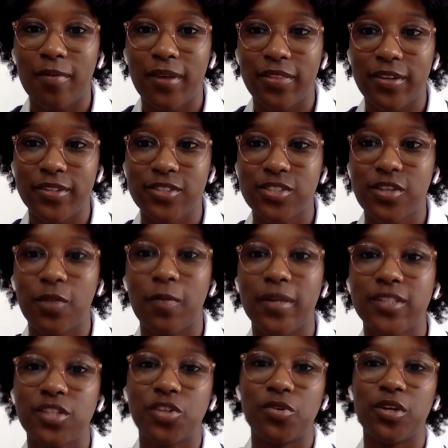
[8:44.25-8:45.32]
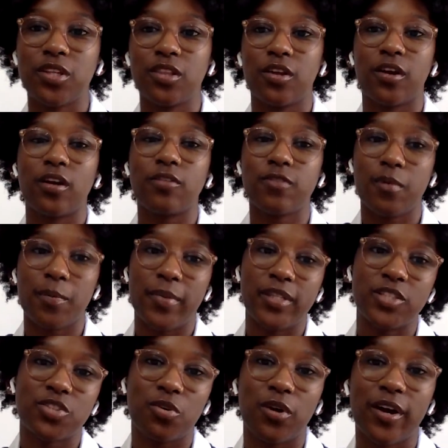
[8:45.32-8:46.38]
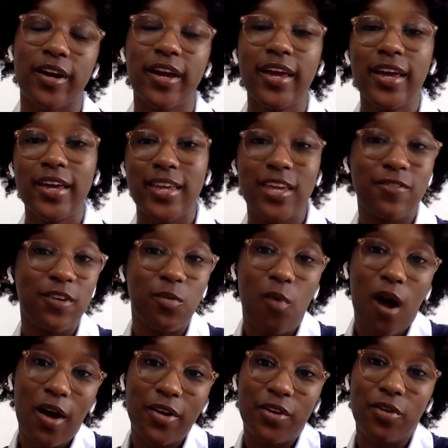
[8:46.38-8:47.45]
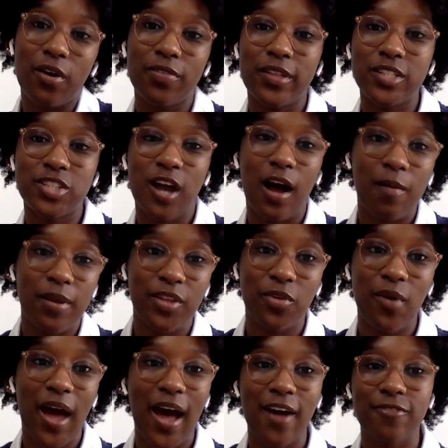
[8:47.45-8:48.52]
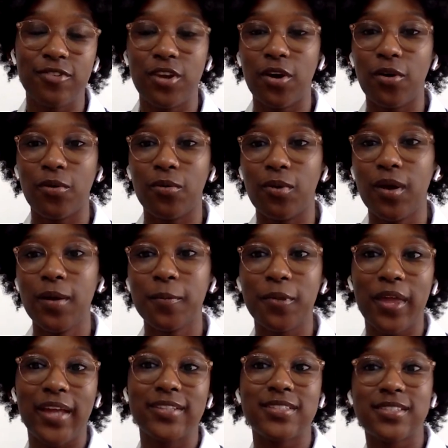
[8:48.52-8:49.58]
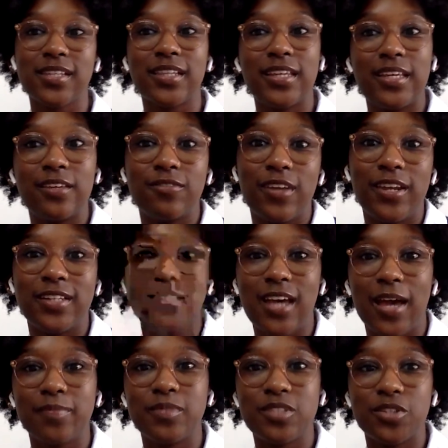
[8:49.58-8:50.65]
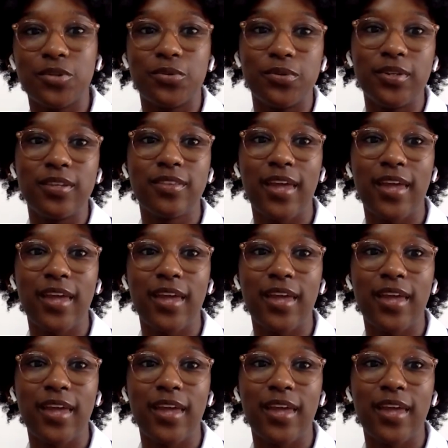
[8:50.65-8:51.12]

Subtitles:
Like, there's so much that you can learn from a mentor, even while you're on the job and you have no plans to leave anytime soon.